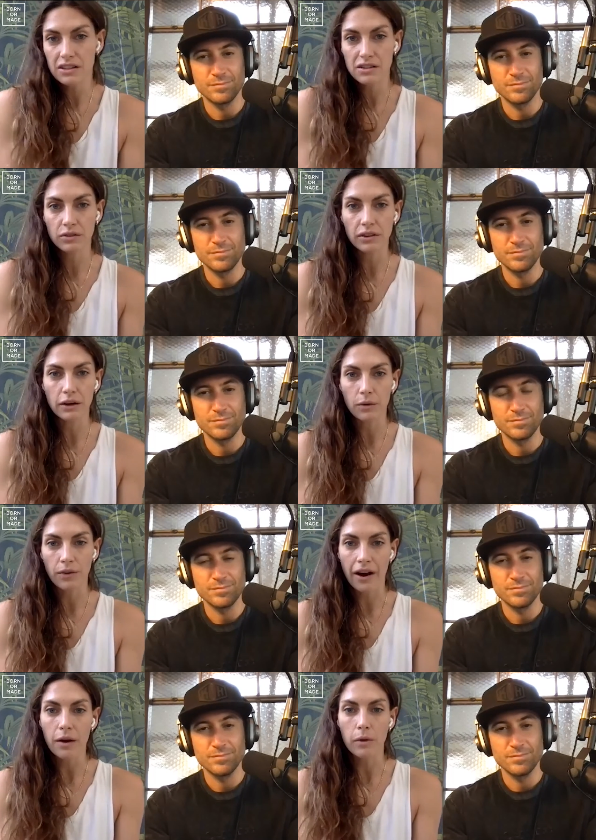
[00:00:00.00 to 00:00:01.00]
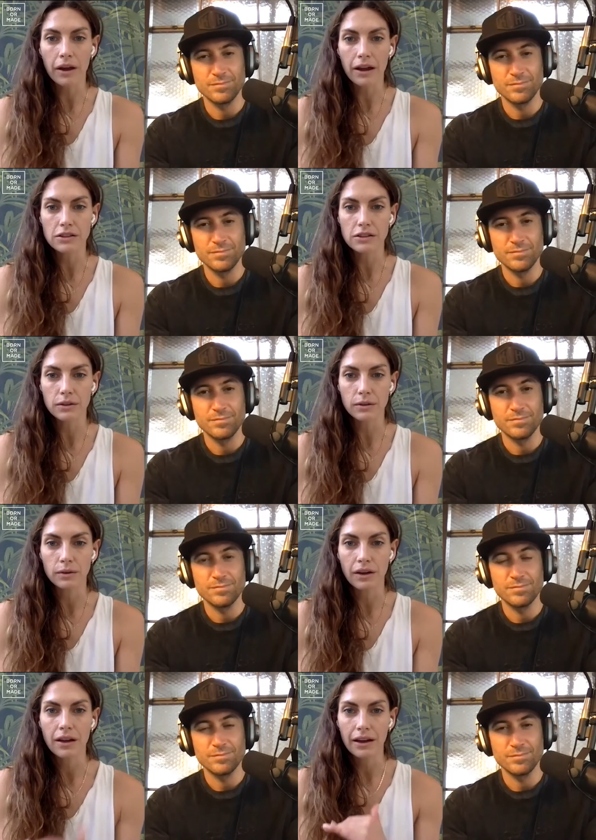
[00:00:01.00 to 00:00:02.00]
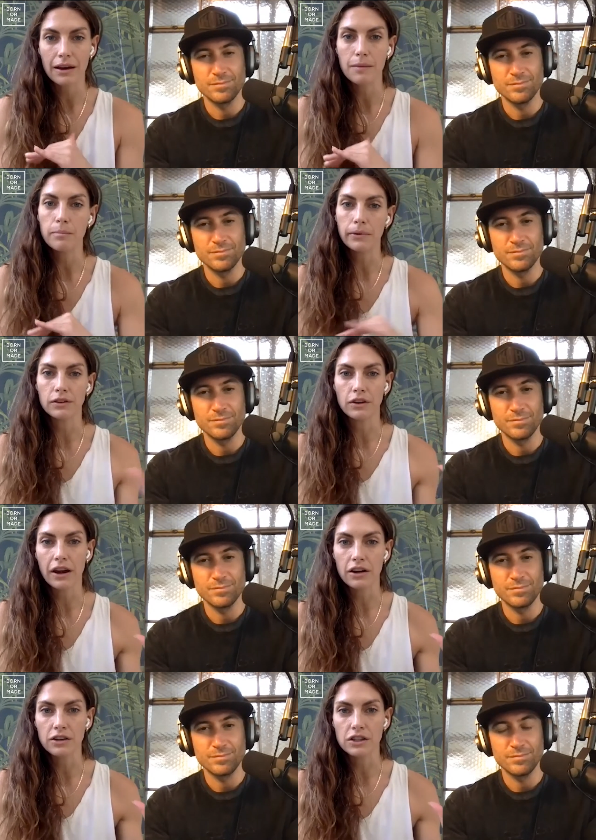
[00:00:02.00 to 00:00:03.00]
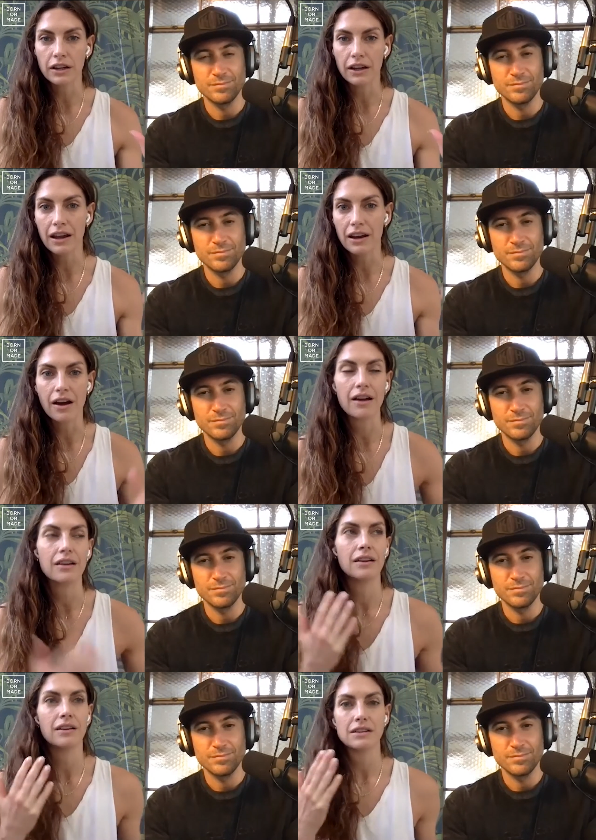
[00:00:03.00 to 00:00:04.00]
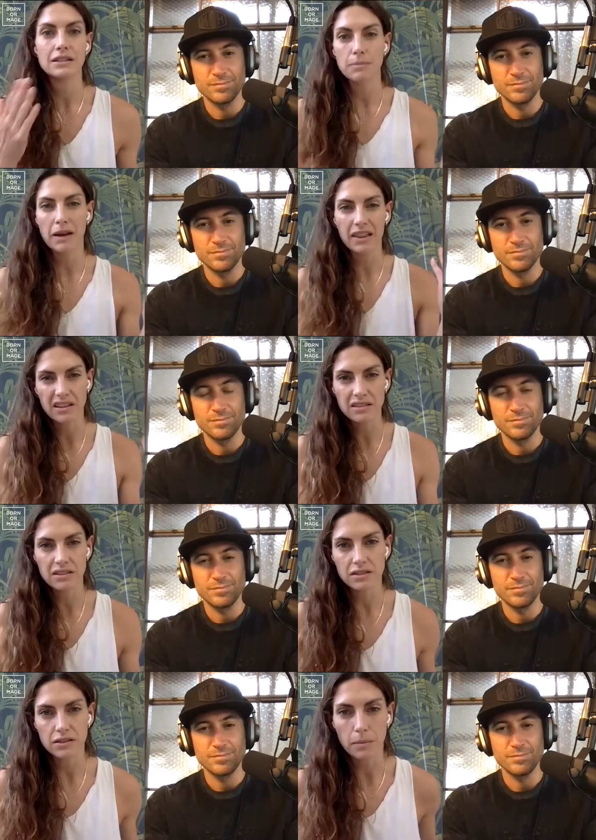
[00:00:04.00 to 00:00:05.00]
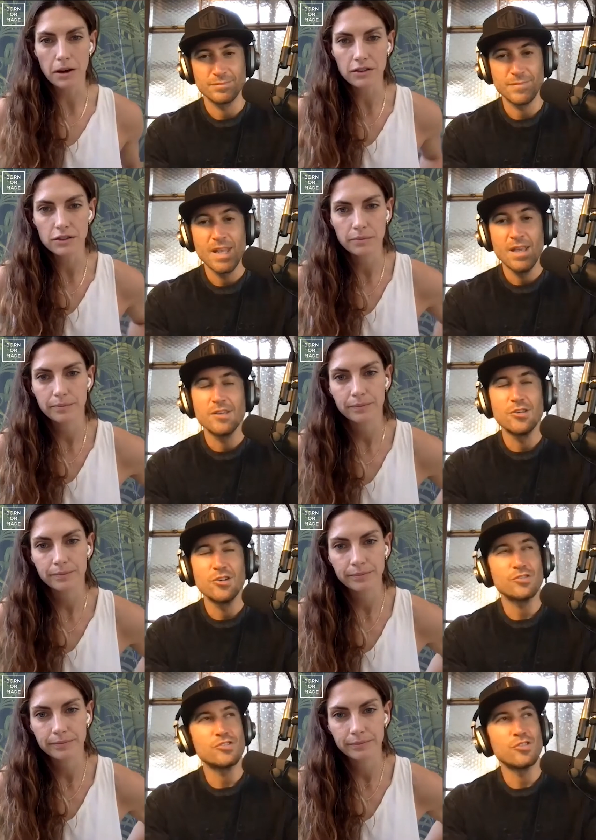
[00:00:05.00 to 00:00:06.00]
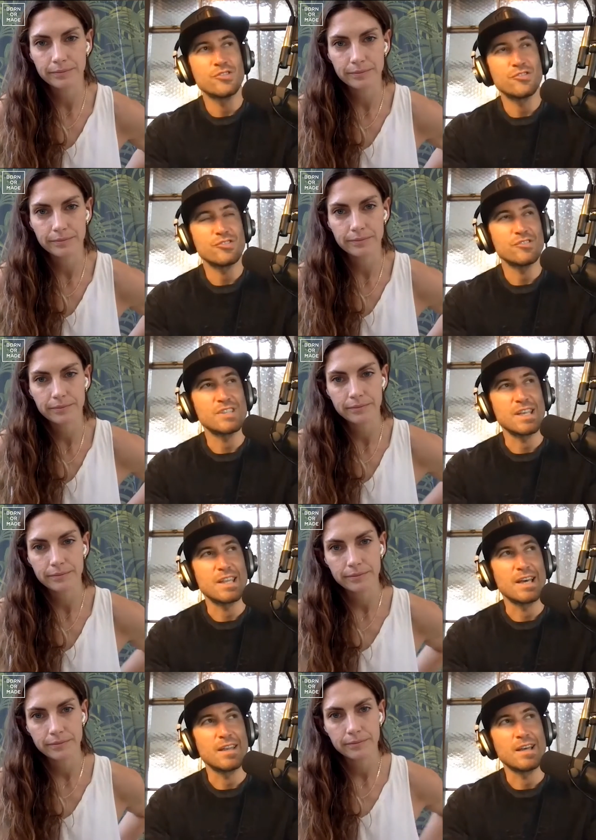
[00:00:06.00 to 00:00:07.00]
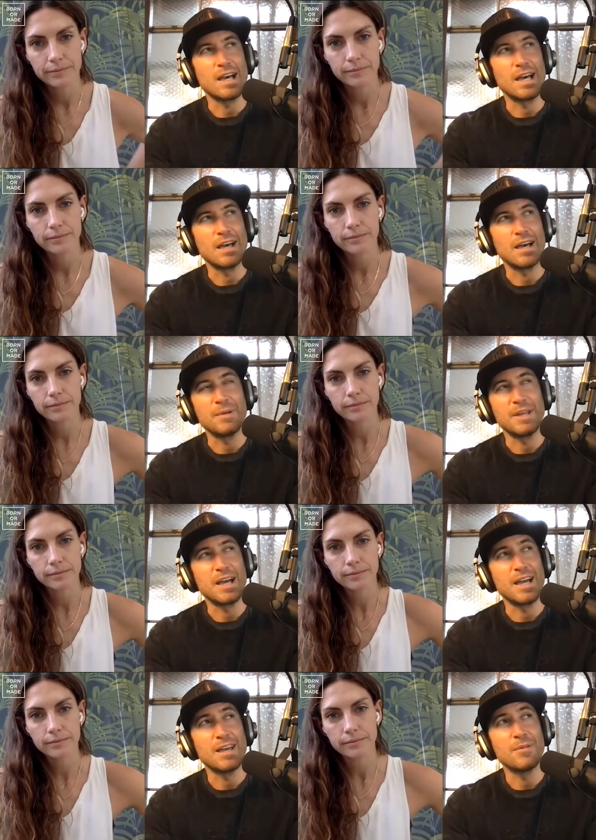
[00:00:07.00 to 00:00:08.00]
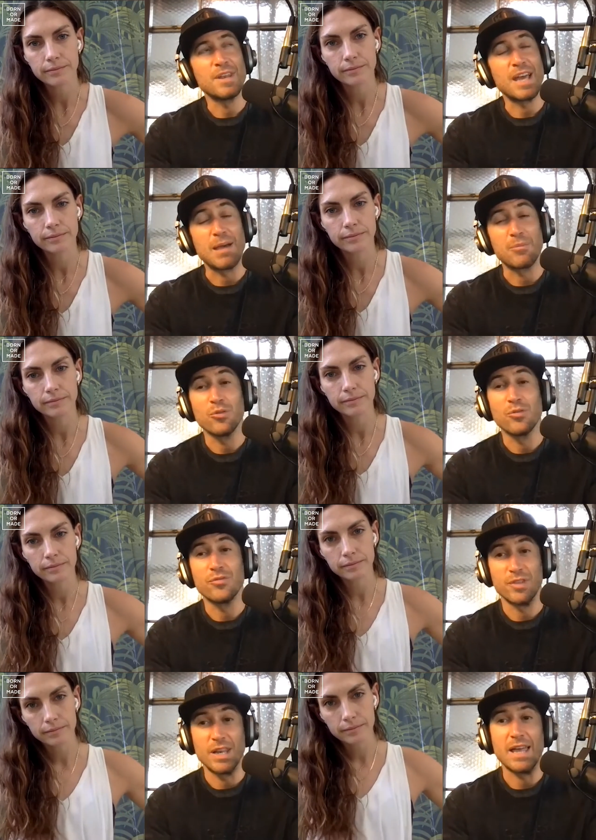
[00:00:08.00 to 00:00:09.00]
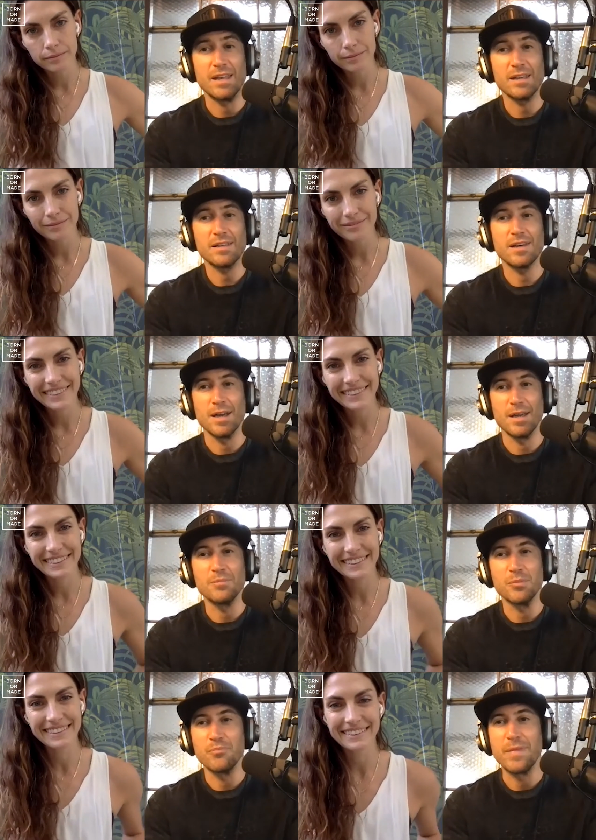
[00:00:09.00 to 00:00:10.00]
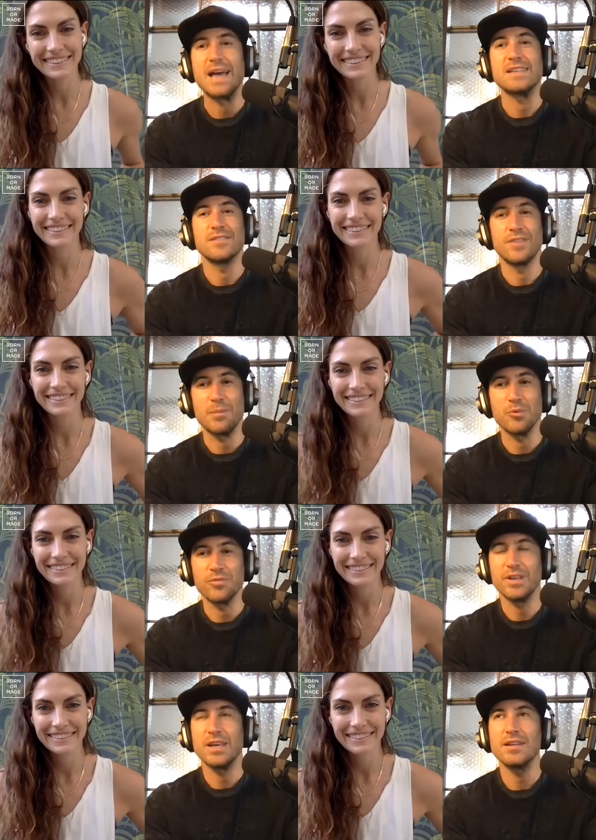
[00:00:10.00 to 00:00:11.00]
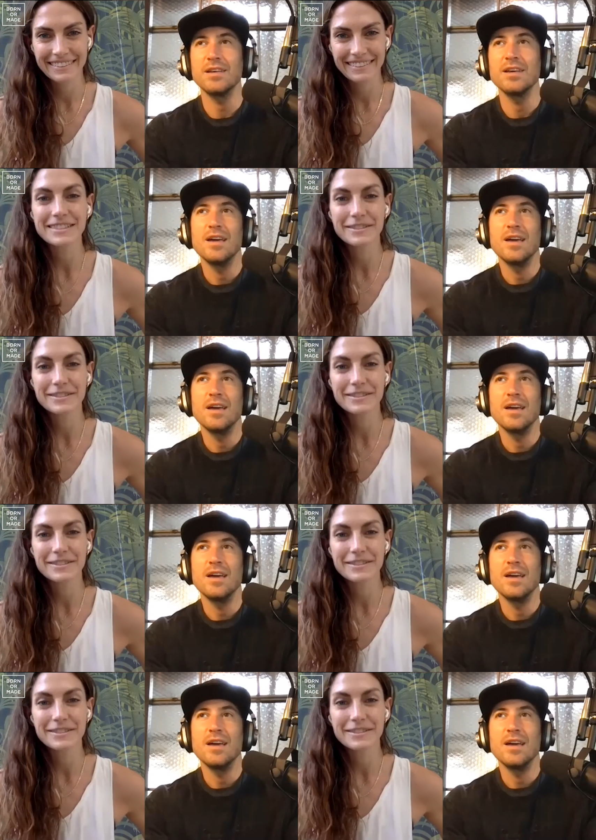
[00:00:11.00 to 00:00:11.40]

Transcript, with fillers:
Speaker 1: is a really great way to kind of build your energy and not spike things so much.
Speaker 2: You know, it's so interesting you say that. I, I mean, I am an apple fanatic. I'm a massive apple fan.